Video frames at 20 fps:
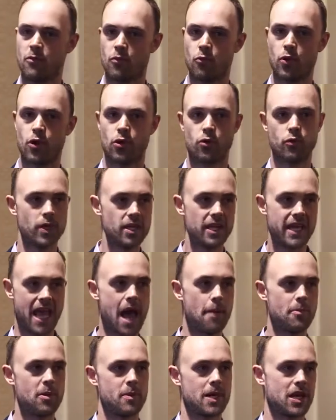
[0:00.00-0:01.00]
we were really
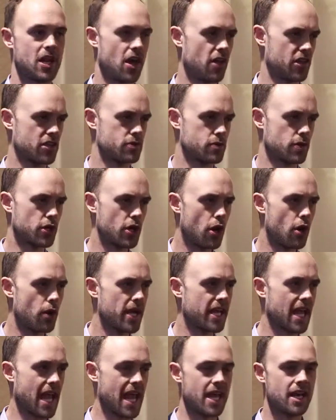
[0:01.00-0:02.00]
happy about how things were
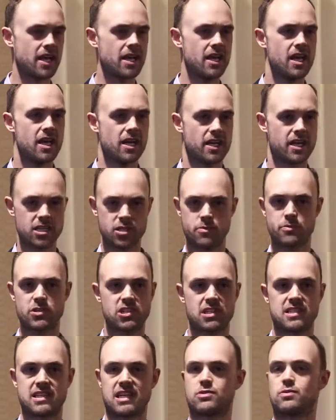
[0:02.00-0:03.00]
going, and customer
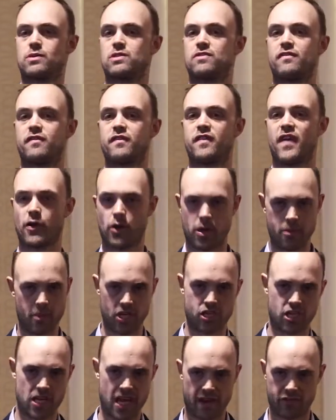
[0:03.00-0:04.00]
success was very
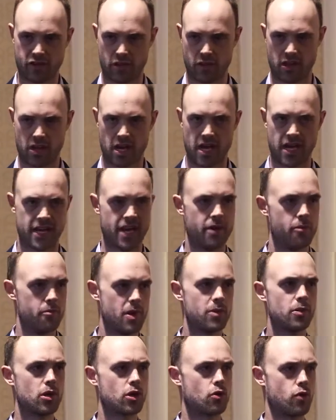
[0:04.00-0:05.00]
much an afterthought. Now,
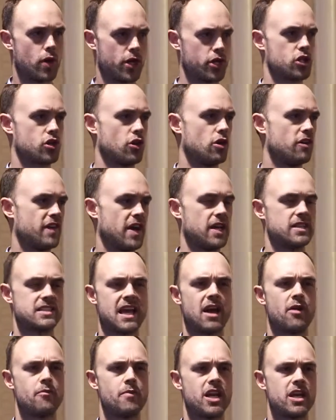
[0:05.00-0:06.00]
maybe a quick show of hands.
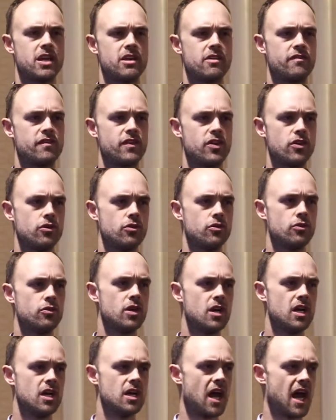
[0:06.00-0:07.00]
How many of you
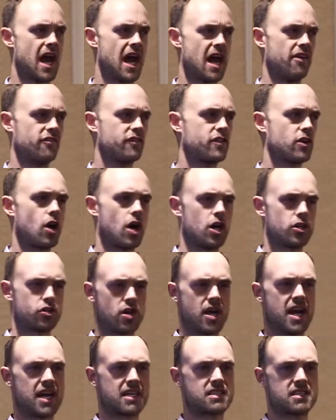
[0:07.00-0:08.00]
have
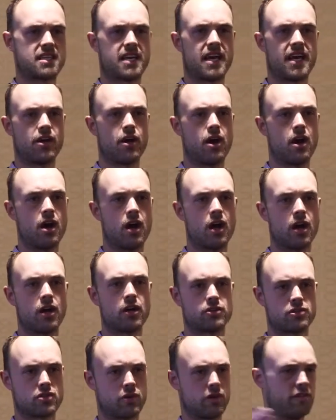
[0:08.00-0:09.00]
contracts that are
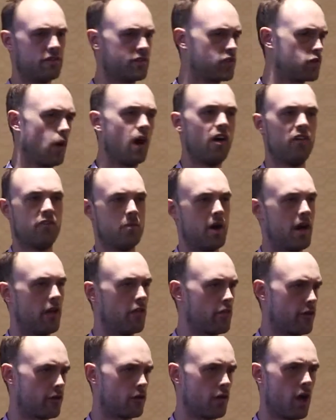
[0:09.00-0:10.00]
sort of 12-month
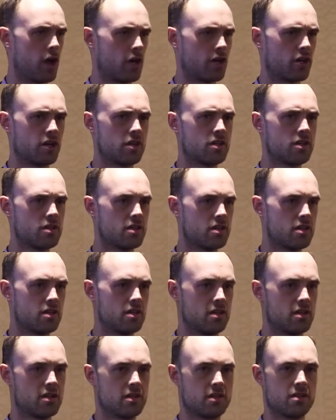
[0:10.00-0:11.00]
or longer?
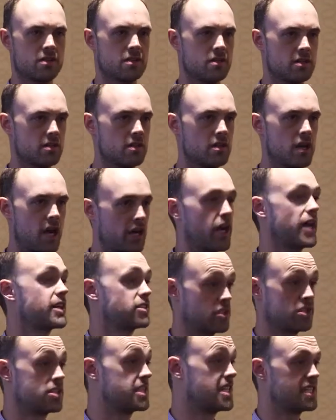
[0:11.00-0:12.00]
Okay,
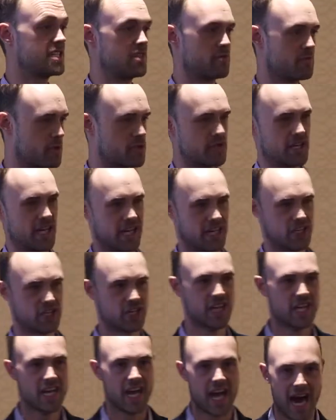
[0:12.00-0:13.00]
it's a decent percentage.
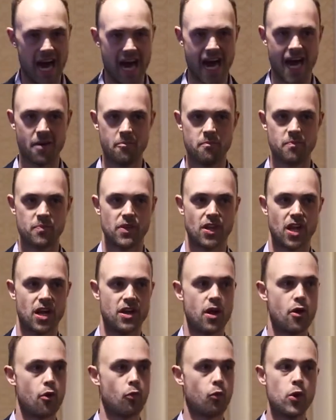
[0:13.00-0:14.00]

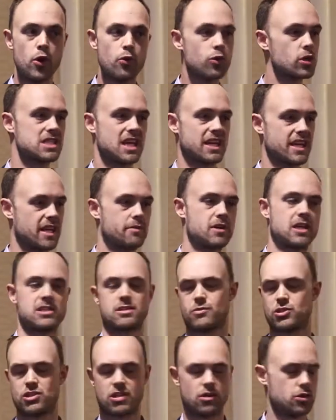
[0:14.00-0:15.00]
We were signing up
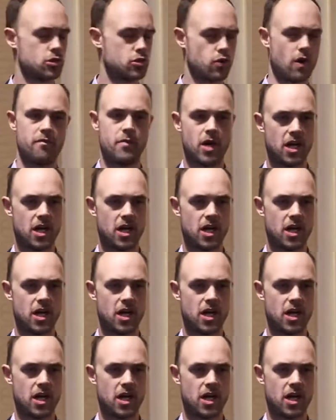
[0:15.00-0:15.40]
customers that were 12